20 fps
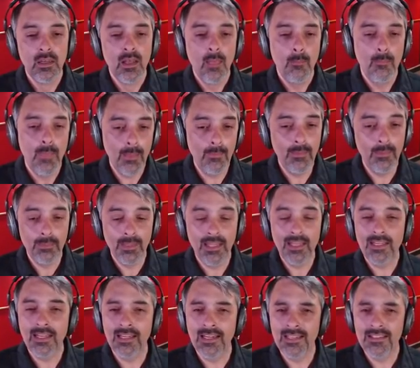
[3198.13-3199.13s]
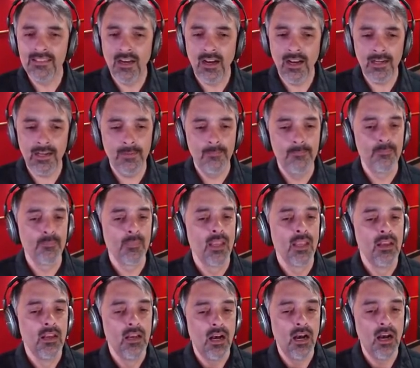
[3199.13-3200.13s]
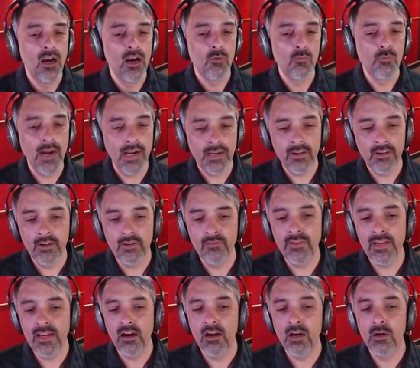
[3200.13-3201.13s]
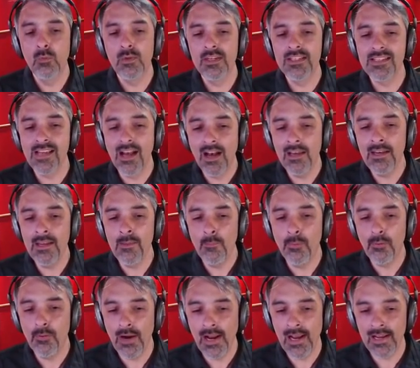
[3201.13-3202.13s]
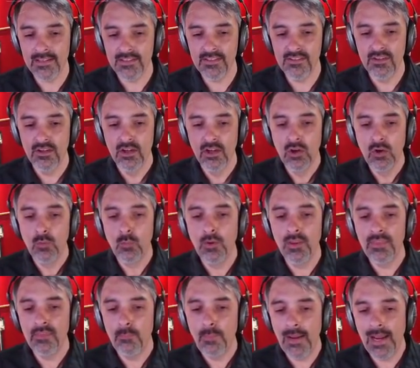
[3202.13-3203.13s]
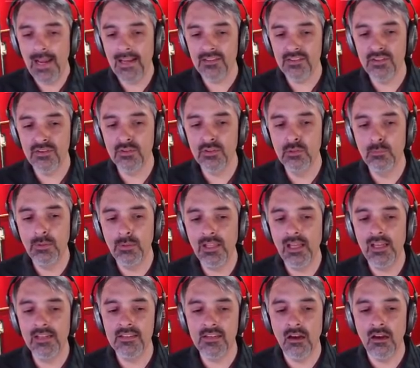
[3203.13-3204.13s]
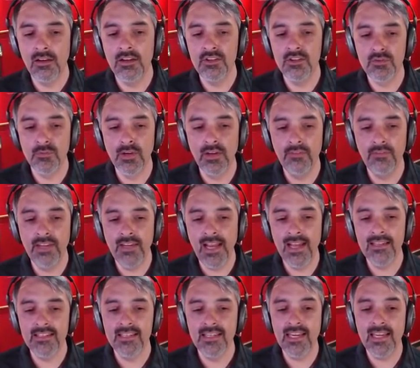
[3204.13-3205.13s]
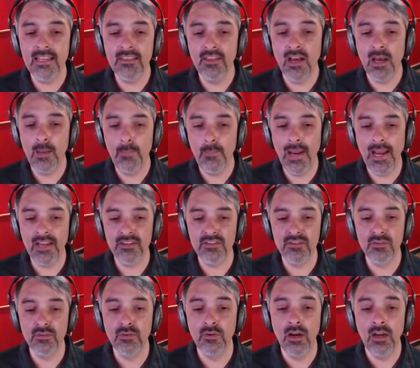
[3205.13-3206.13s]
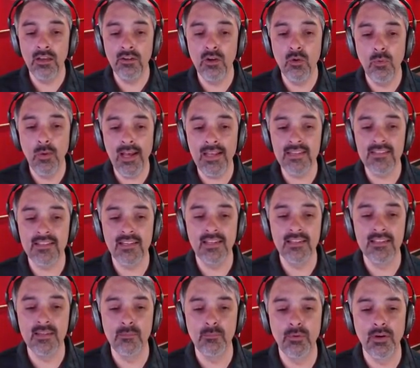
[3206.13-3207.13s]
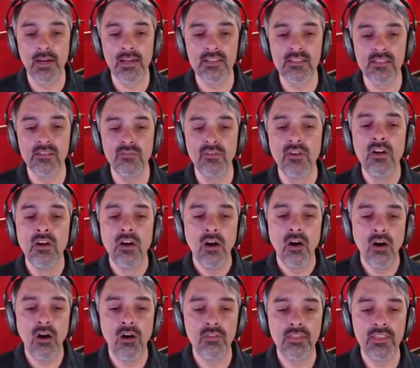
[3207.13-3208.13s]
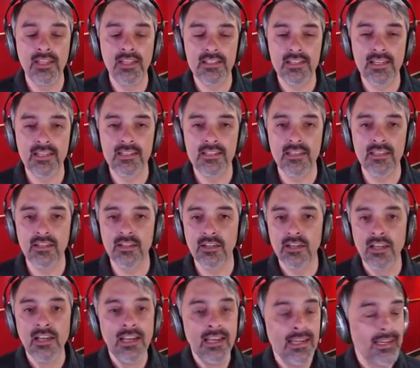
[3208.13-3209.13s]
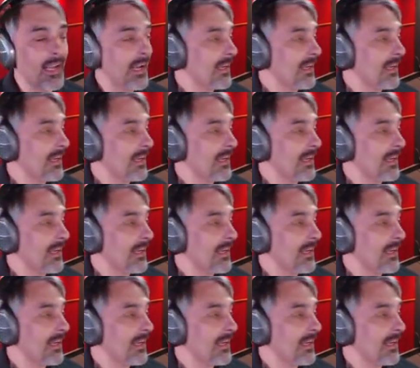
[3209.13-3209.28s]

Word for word: Blah, blah, blah. Can I talk? Uh, Reckoner V R was unimpressed with pass-through plus on his Rift S. He thought pass-through on Quest is impressive, all things considered. Yeah,